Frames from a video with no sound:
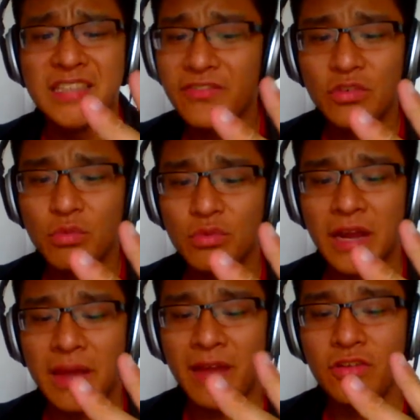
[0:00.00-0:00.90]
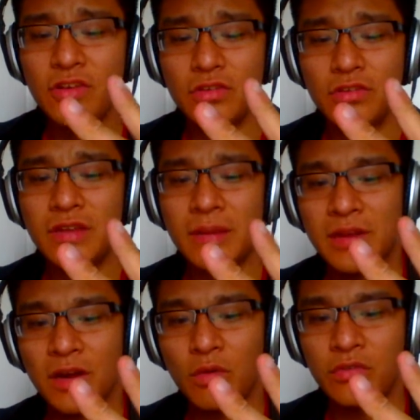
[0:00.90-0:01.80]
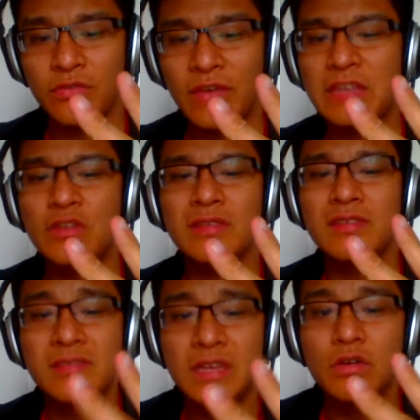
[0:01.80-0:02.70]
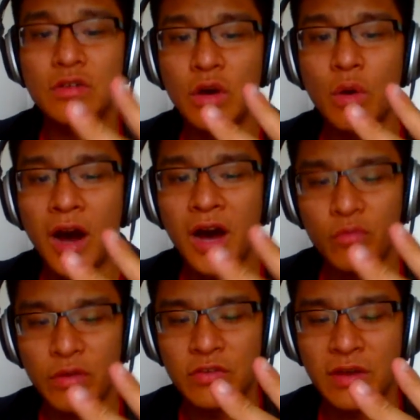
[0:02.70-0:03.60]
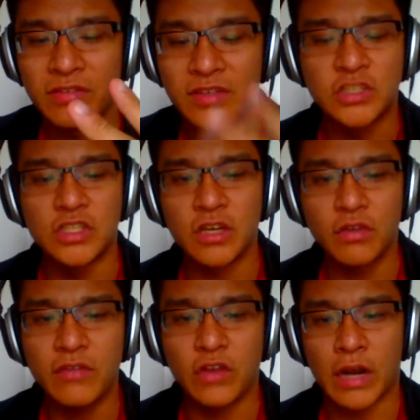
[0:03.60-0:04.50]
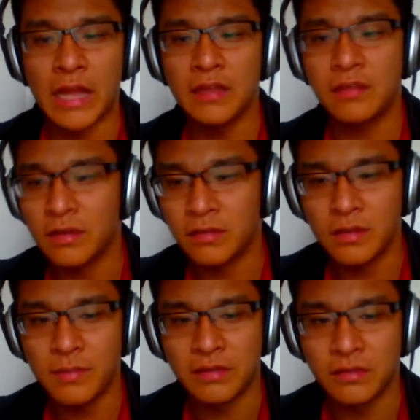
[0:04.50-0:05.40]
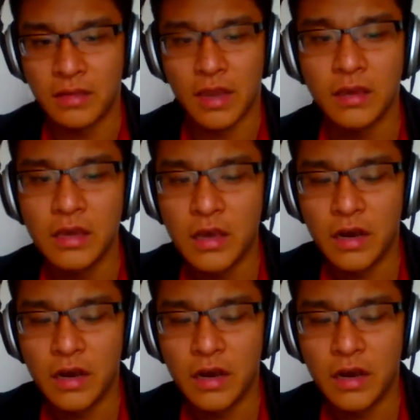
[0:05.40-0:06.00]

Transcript: after you use Diamond Dire Wolf's effect, you can still go off if you have a Stygian in Graveyard, and it's just an amazing deck.